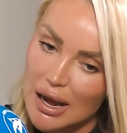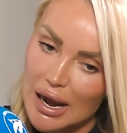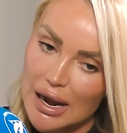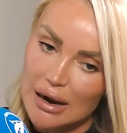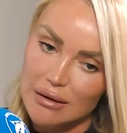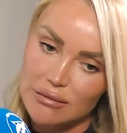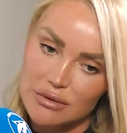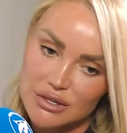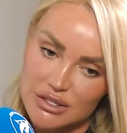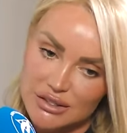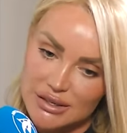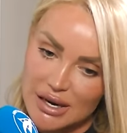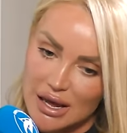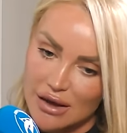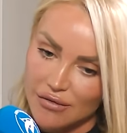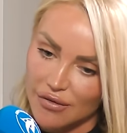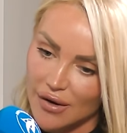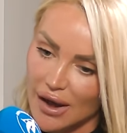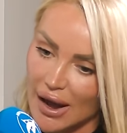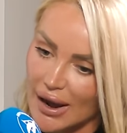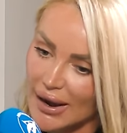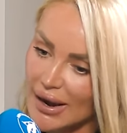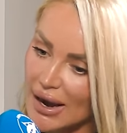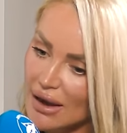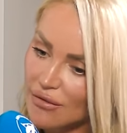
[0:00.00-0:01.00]
I was never
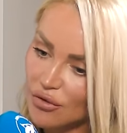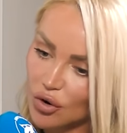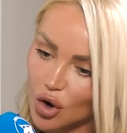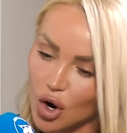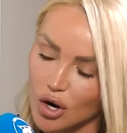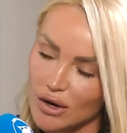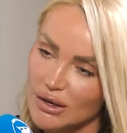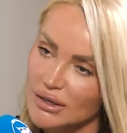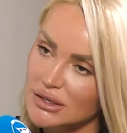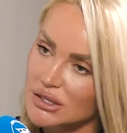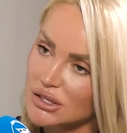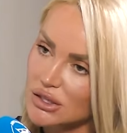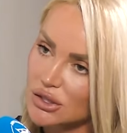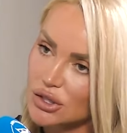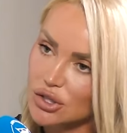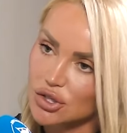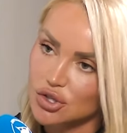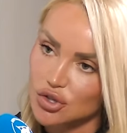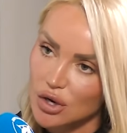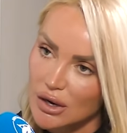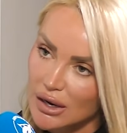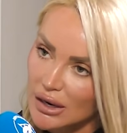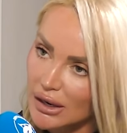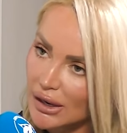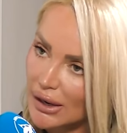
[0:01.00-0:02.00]
I never got into the
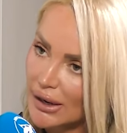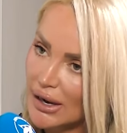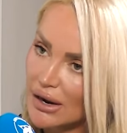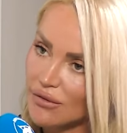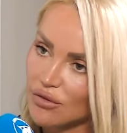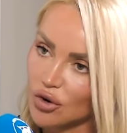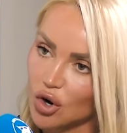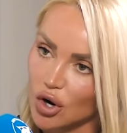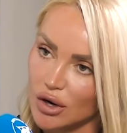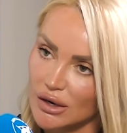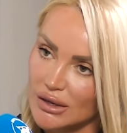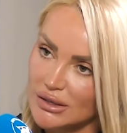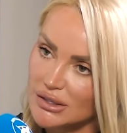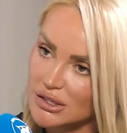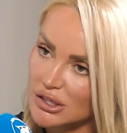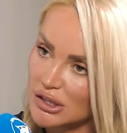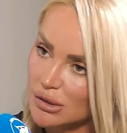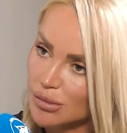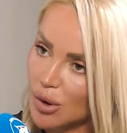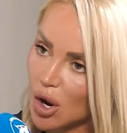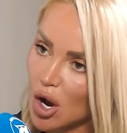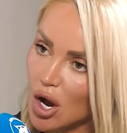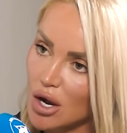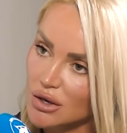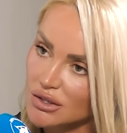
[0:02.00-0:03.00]
drink I never got into the
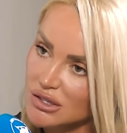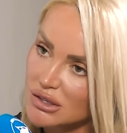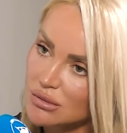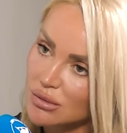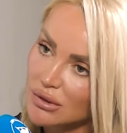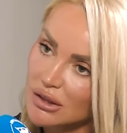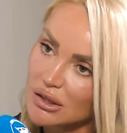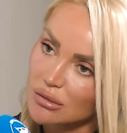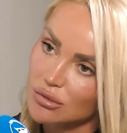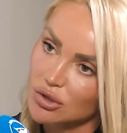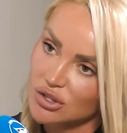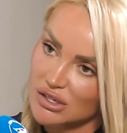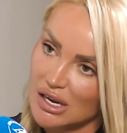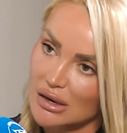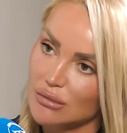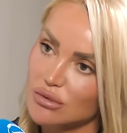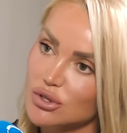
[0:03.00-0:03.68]
party with them because I